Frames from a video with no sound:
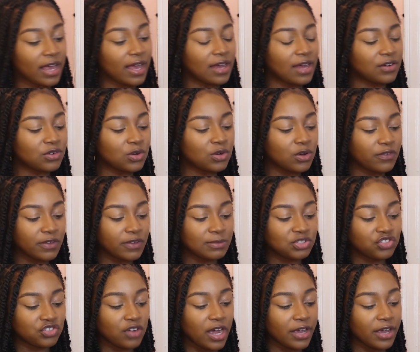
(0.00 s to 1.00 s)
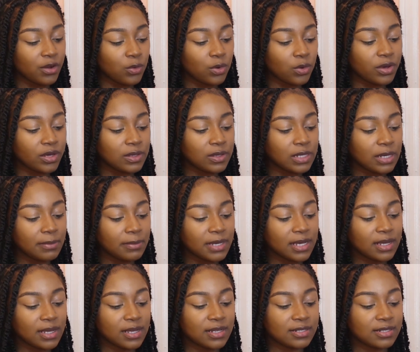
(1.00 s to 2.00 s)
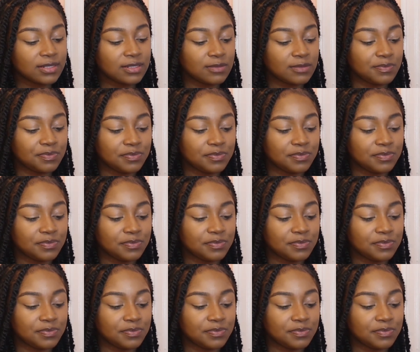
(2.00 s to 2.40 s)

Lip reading: I don't know if I'm dry or oily, because